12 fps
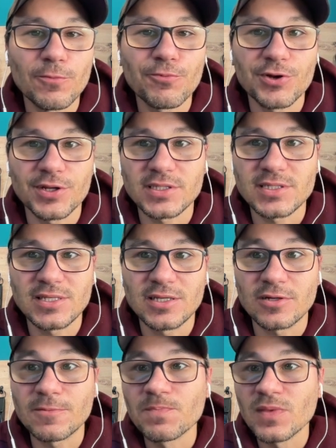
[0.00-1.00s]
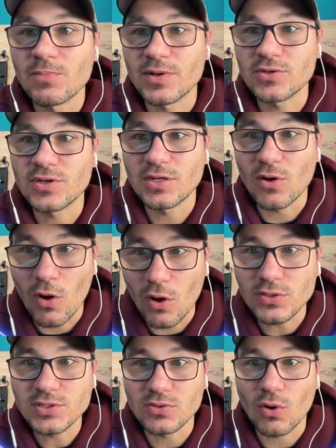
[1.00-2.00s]
products here. But you can
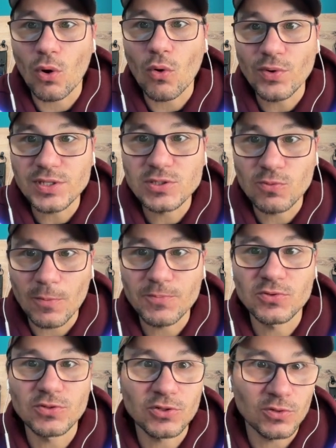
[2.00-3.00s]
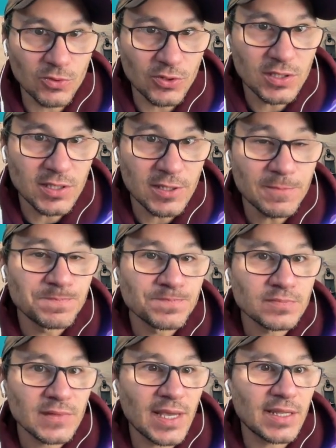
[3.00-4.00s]
also always swap to the community.
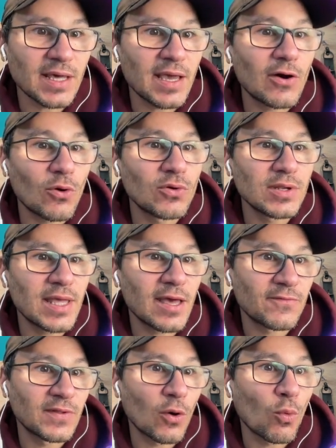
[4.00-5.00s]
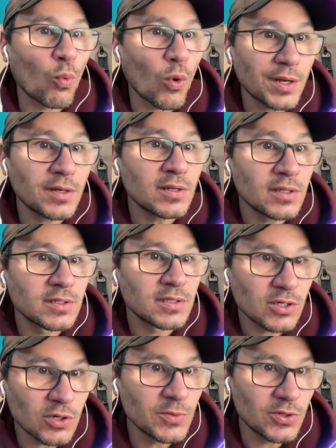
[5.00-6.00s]
And I only have now one
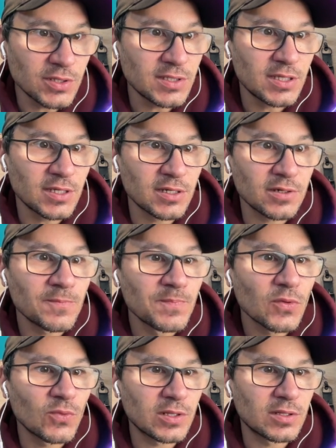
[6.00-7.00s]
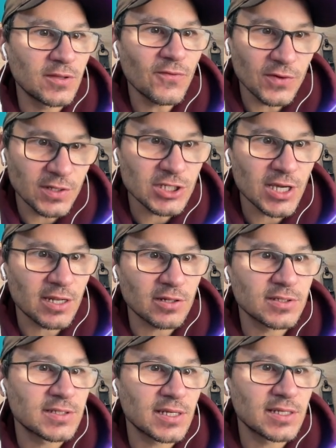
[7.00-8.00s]
community here with different
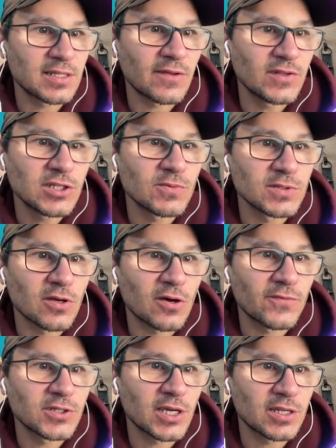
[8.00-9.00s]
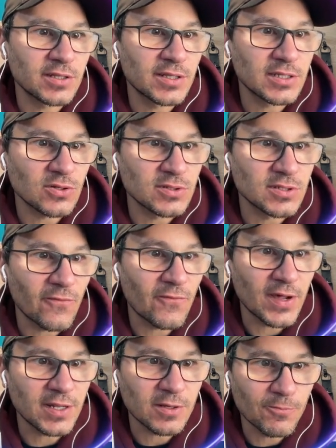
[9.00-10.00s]
channels. There's a DaVinci Resolve channel. There's also a
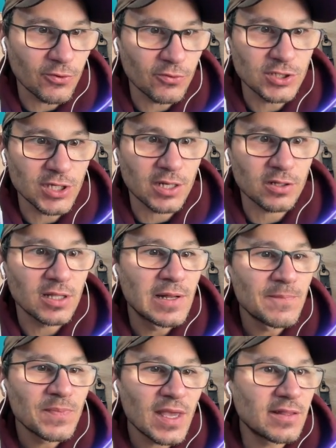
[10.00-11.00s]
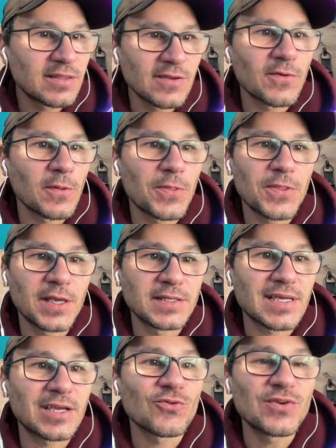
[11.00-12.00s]
Final Cut Pro channel and different things.
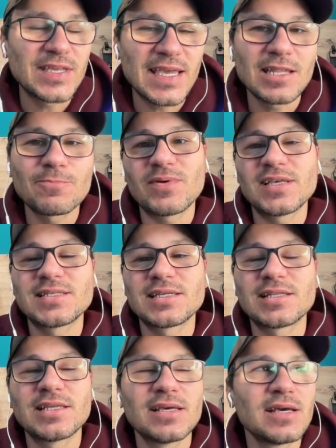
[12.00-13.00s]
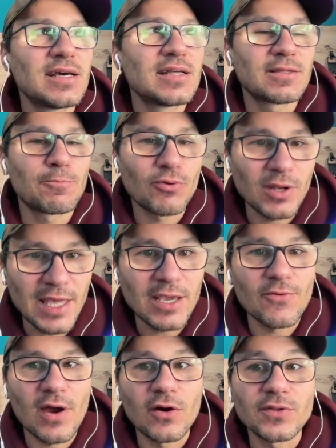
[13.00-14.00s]
I created basically the
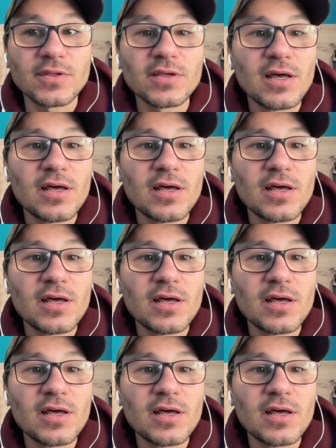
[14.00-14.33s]
playground